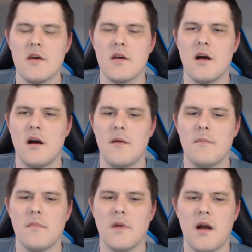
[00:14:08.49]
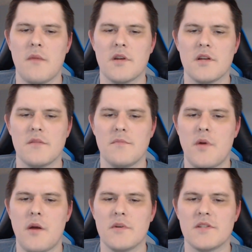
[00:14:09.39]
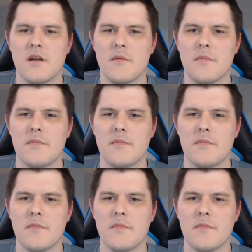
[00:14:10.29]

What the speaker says: I'm gonna probably set up